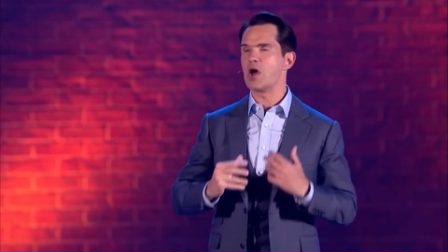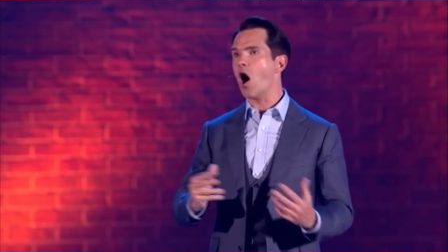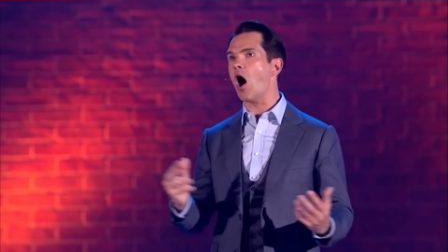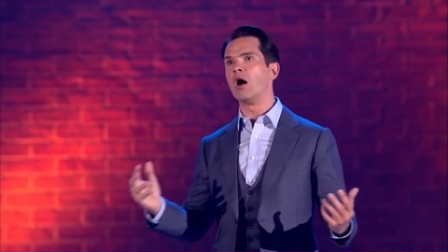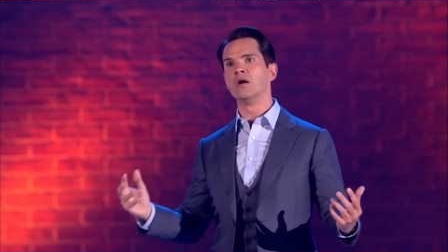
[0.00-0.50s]
me,
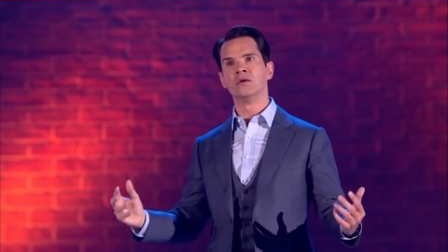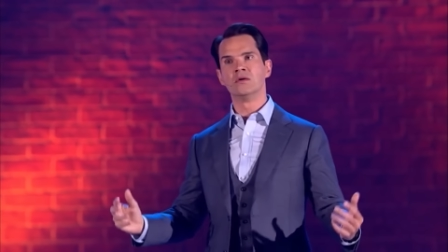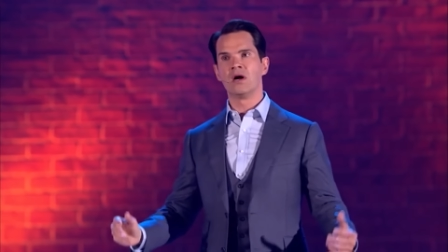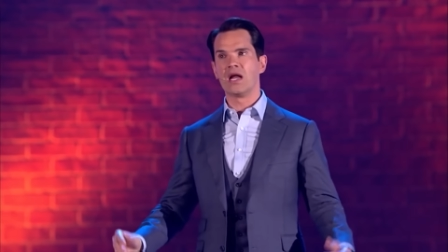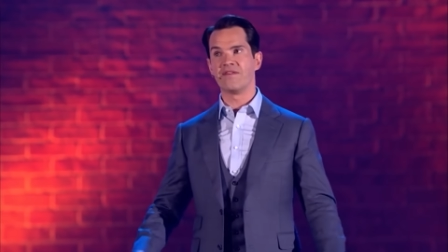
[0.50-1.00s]
Oh,
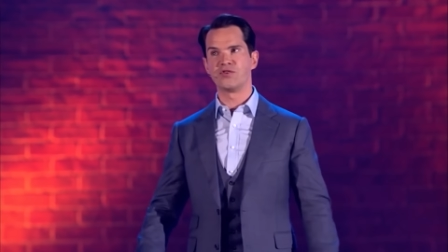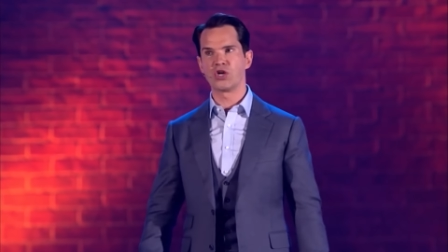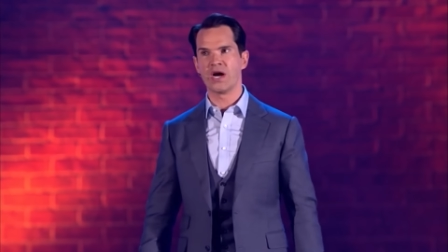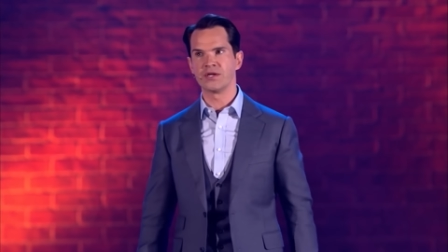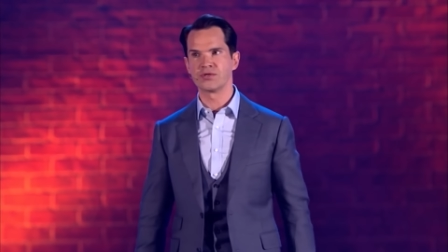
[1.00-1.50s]
I love
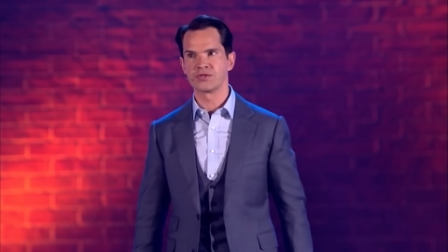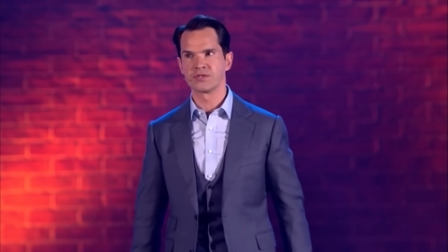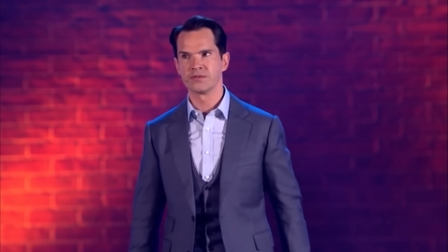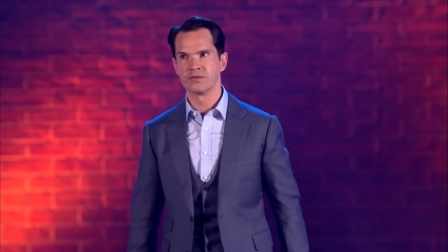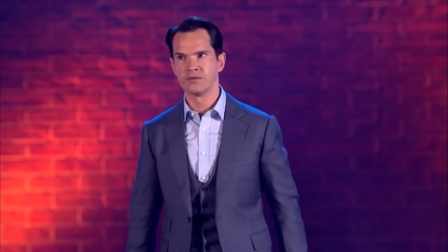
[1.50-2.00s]

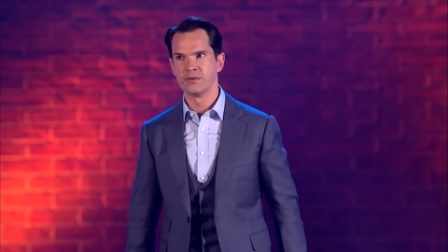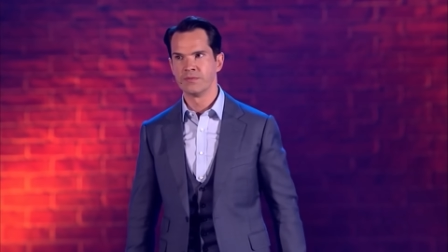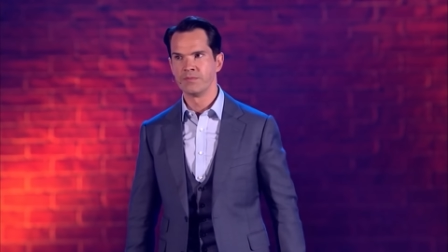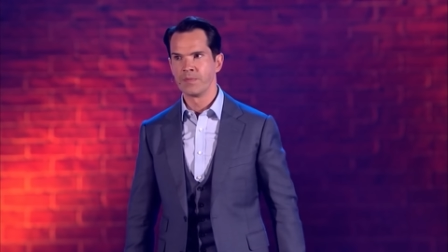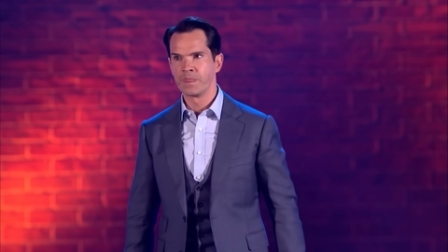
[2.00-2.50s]
vaginas.
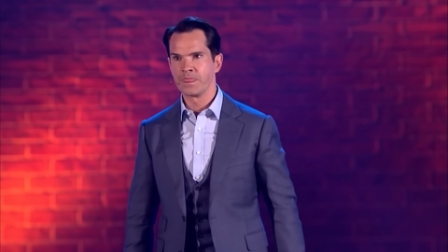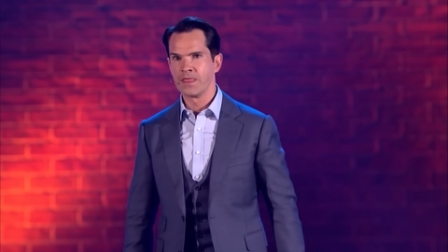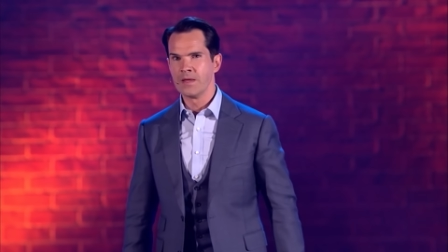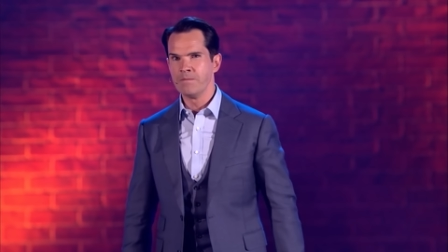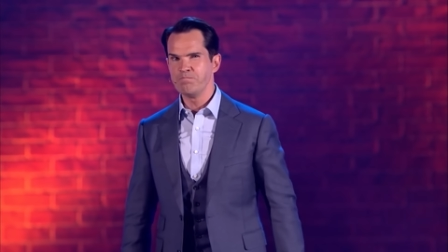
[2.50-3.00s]

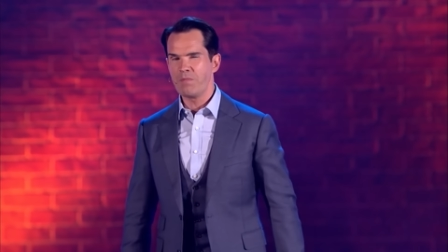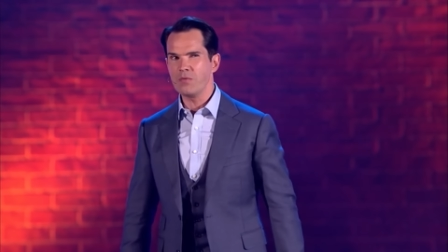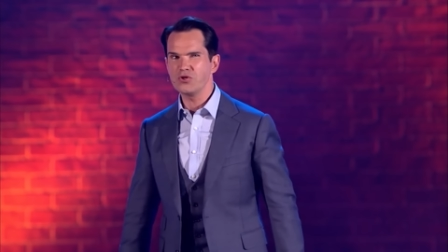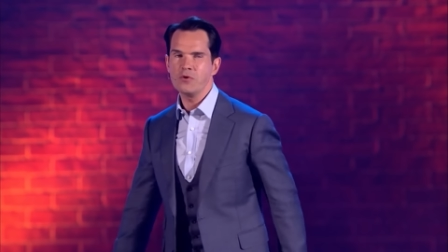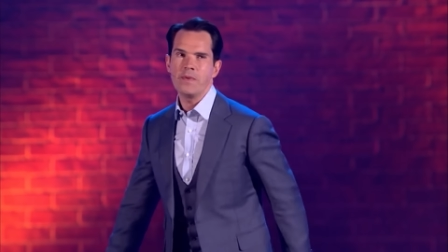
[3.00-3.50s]
But I
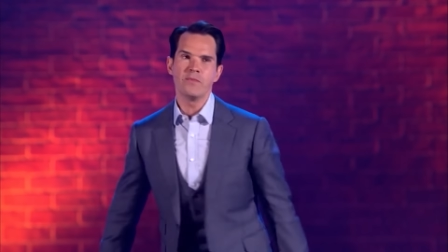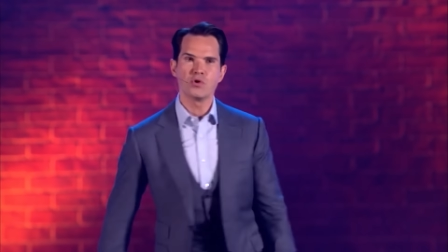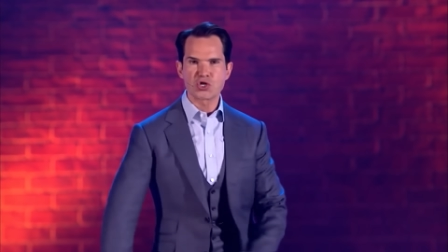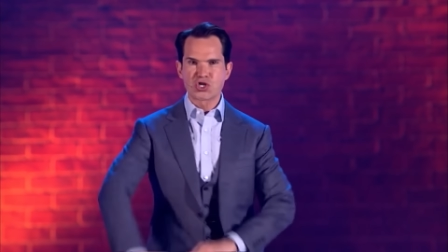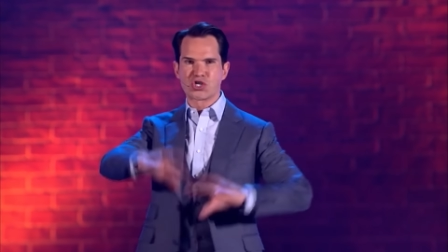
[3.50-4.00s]
wish they were a bit
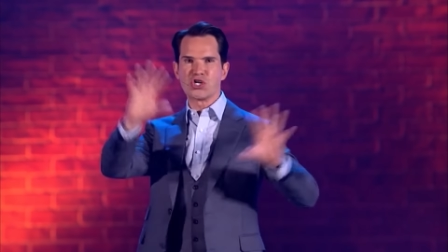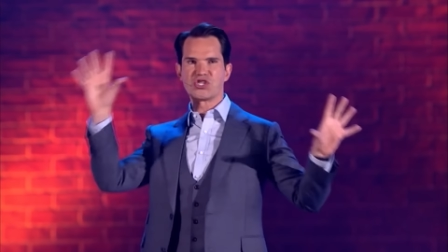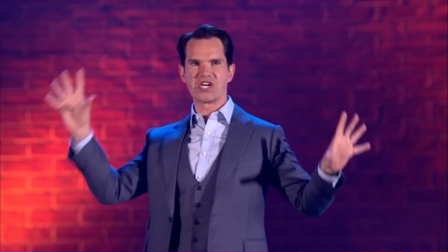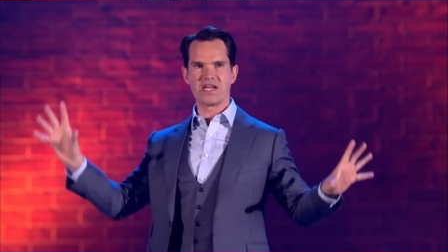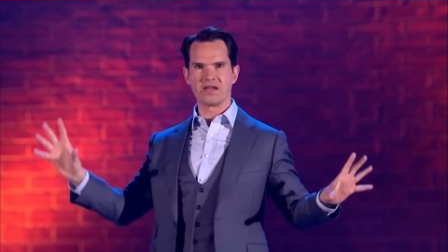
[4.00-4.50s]
more
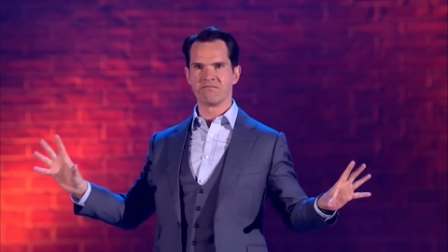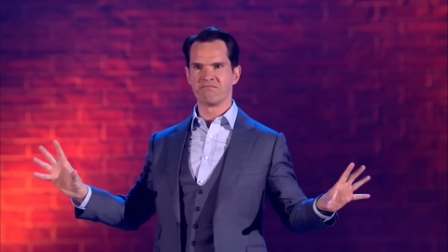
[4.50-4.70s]
zhuzhy.